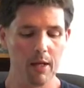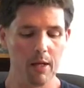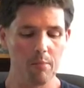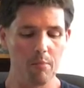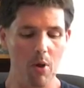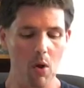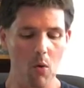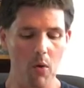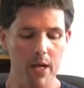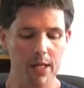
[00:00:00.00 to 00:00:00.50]

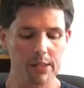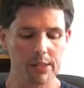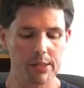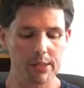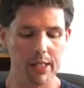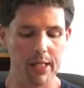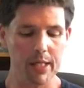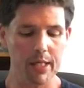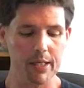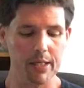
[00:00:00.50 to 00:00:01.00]
Boaz
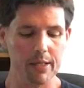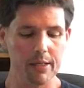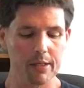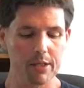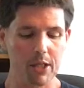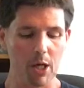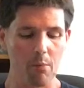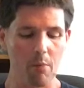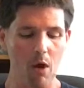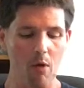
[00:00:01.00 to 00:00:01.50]
said,
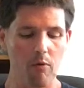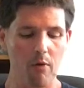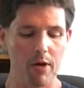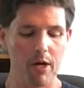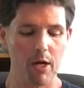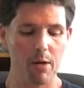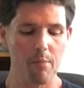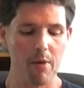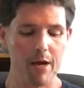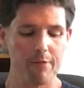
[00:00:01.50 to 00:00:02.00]
come over
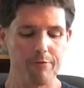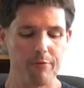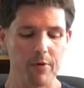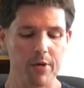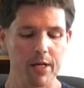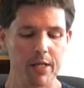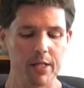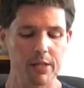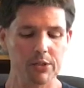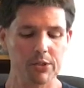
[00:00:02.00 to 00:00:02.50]
here, my
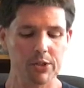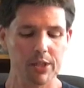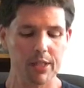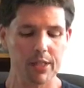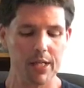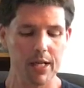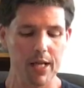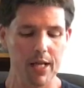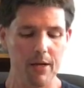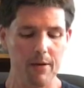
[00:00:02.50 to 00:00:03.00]
friend, and sit
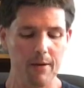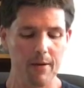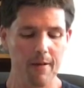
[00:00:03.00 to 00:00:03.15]
down.